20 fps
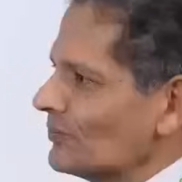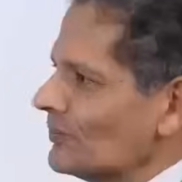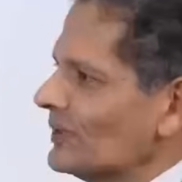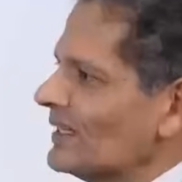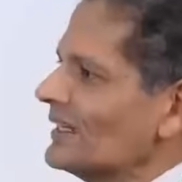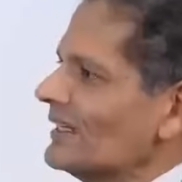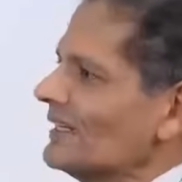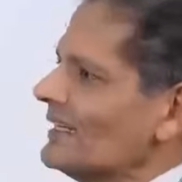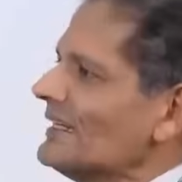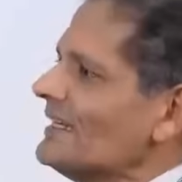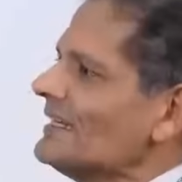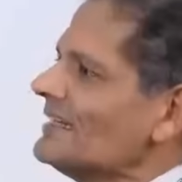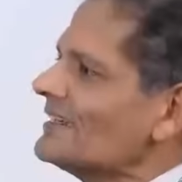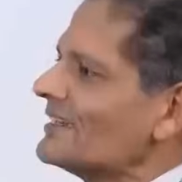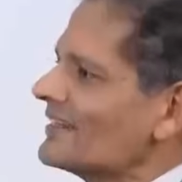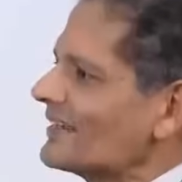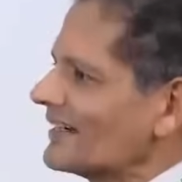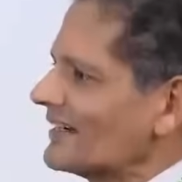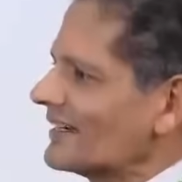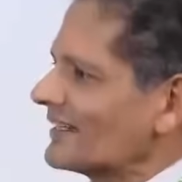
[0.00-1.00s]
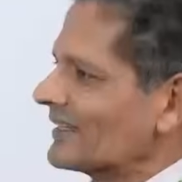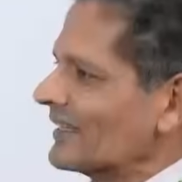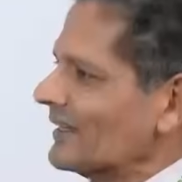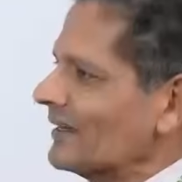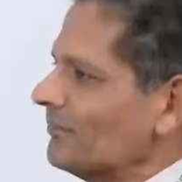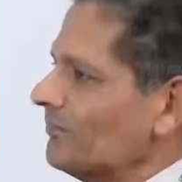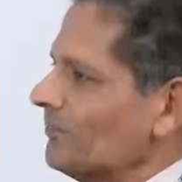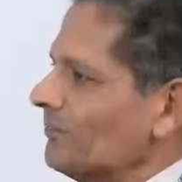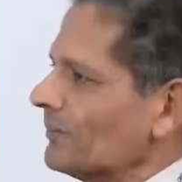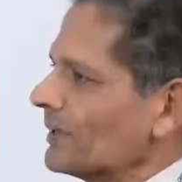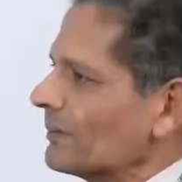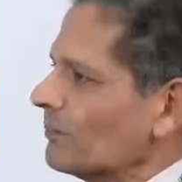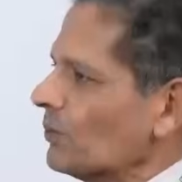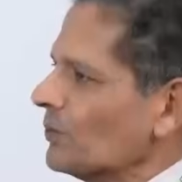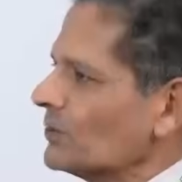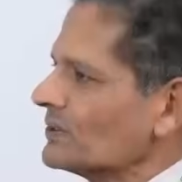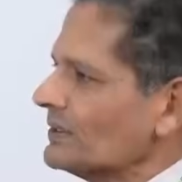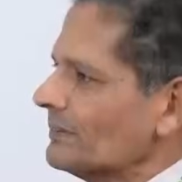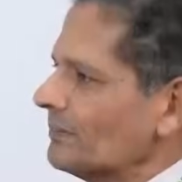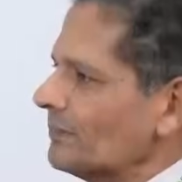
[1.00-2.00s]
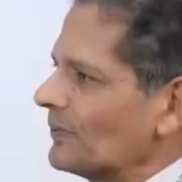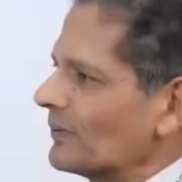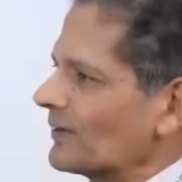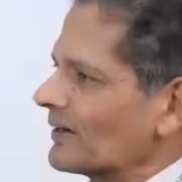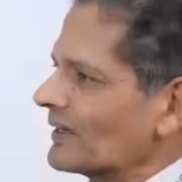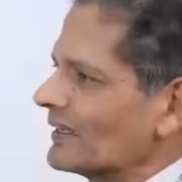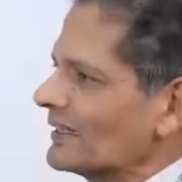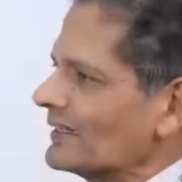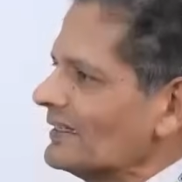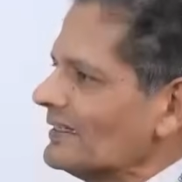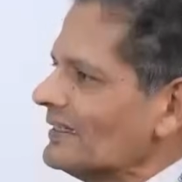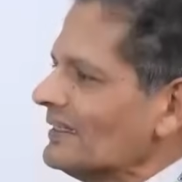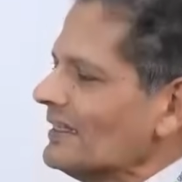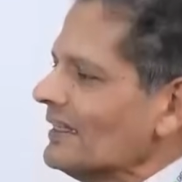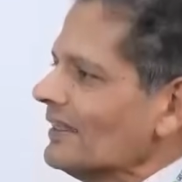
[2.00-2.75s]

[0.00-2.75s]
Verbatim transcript: we integrate them, but most importantly,